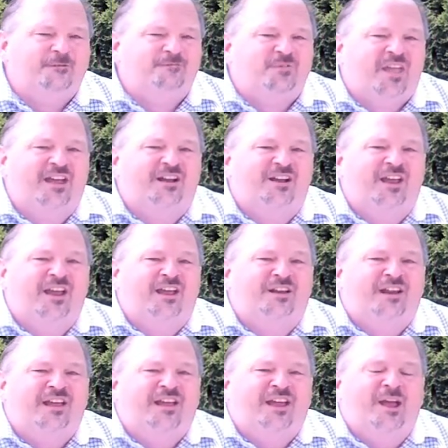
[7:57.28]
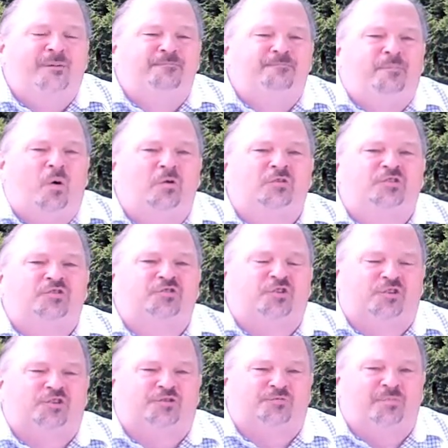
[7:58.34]
It, it, it
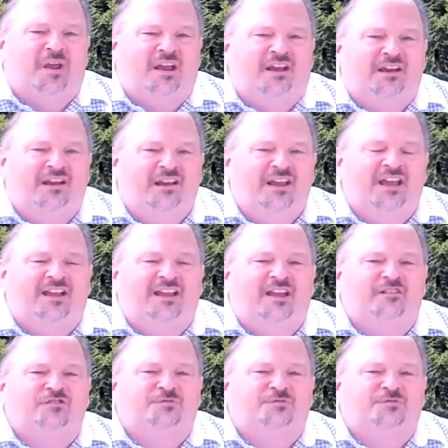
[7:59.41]
bolsters me. It gives